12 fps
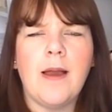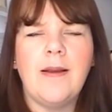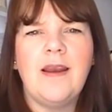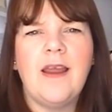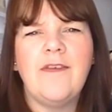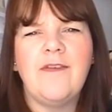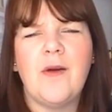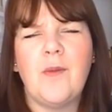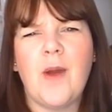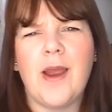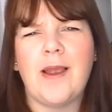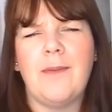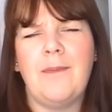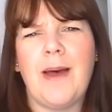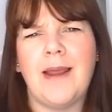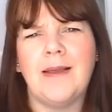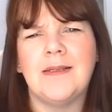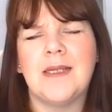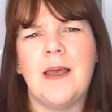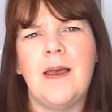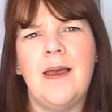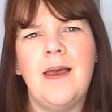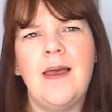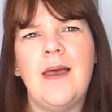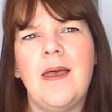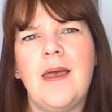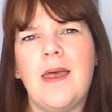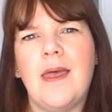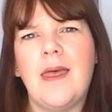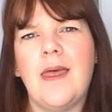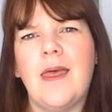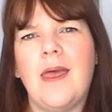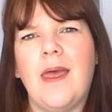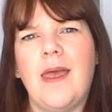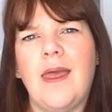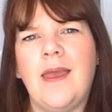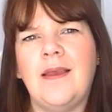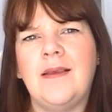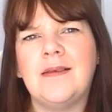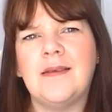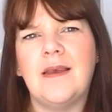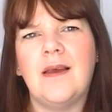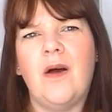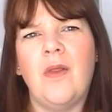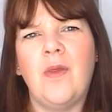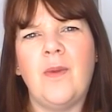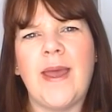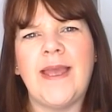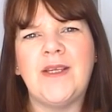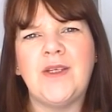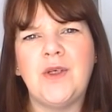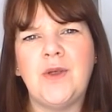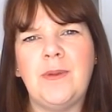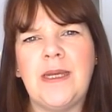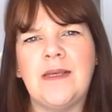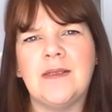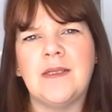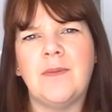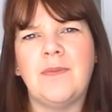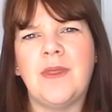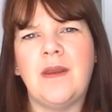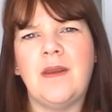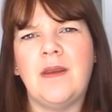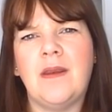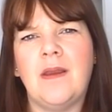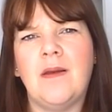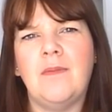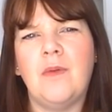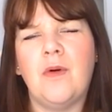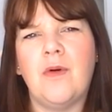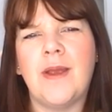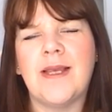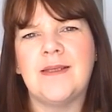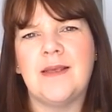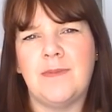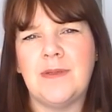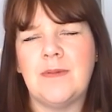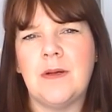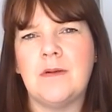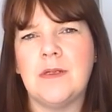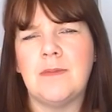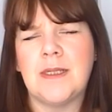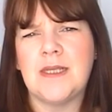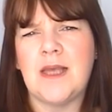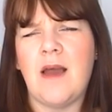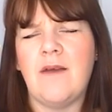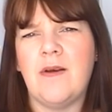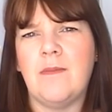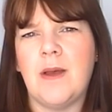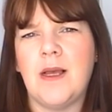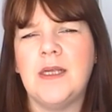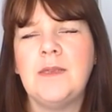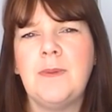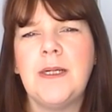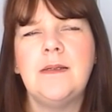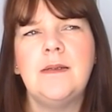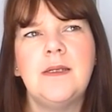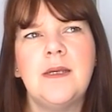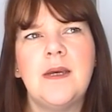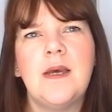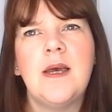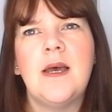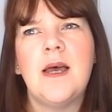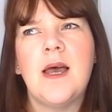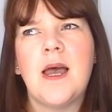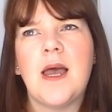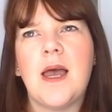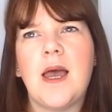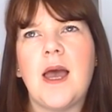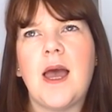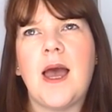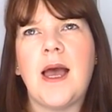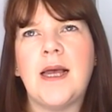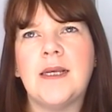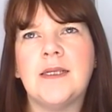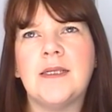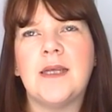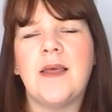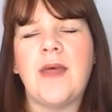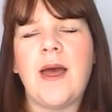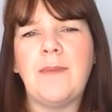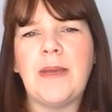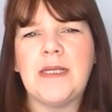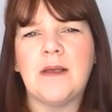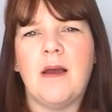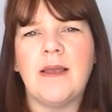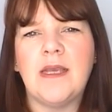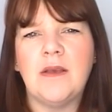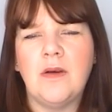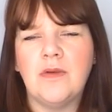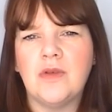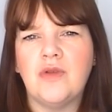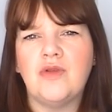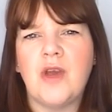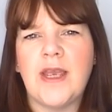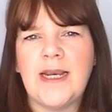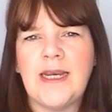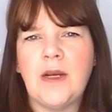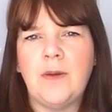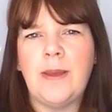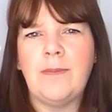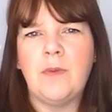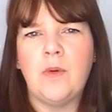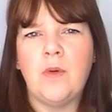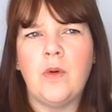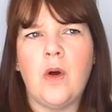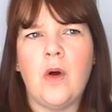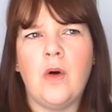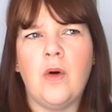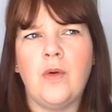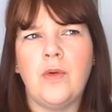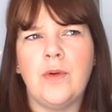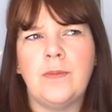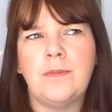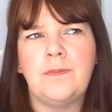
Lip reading: life-work balance is on the way to being something more acceptable to myself and my husband, and that means I can concentrate a little bit more on